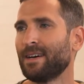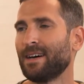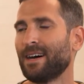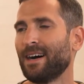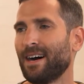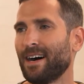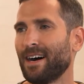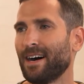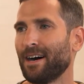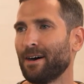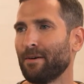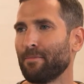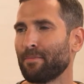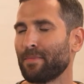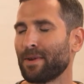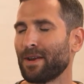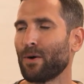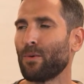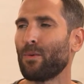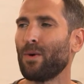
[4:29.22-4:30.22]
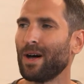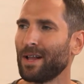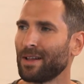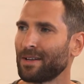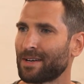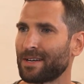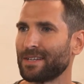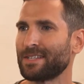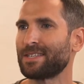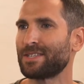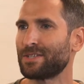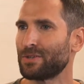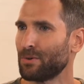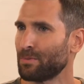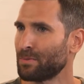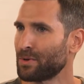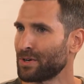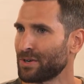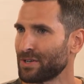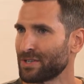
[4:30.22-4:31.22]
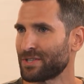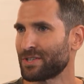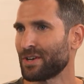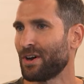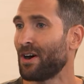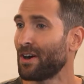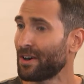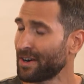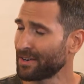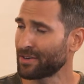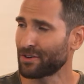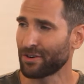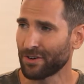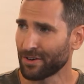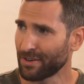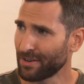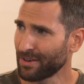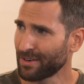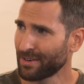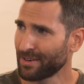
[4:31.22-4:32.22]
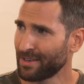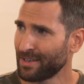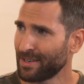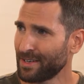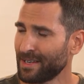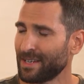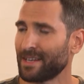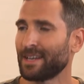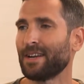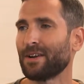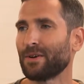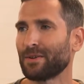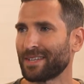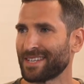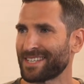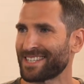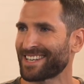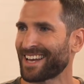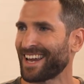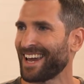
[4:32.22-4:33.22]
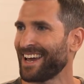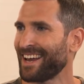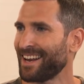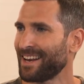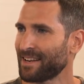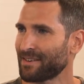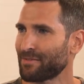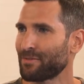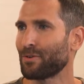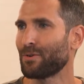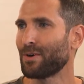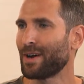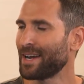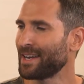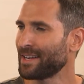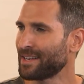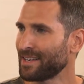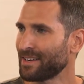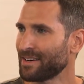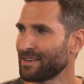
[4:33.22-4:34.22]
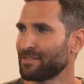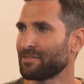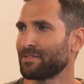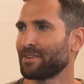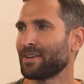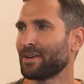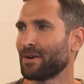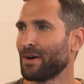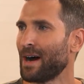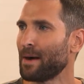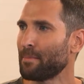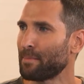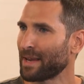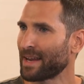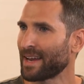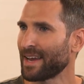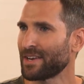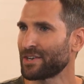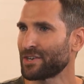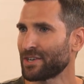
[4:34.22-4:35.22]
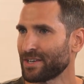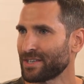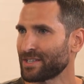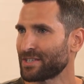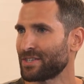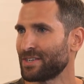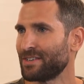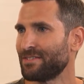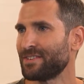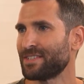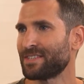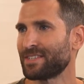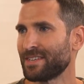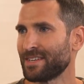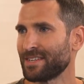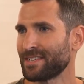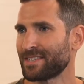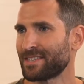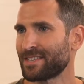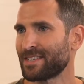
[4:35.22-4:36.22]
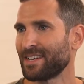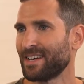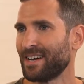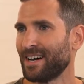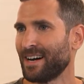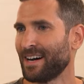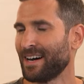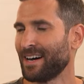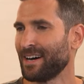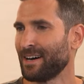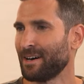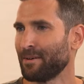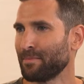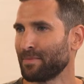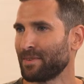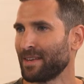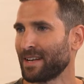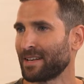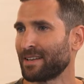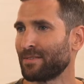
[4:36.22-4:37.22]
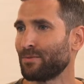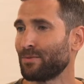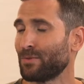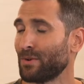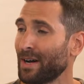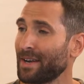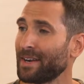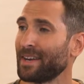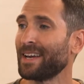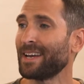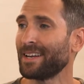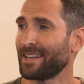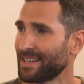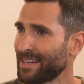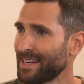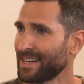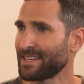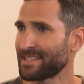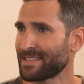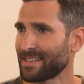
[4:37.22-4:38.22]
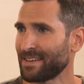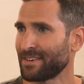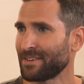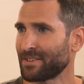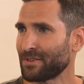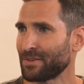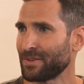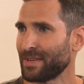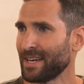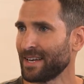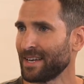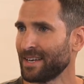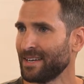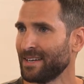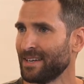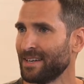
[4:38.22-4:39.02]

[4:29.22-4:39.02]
While consumers are internal, the scale and variety of application and services that run in the data center today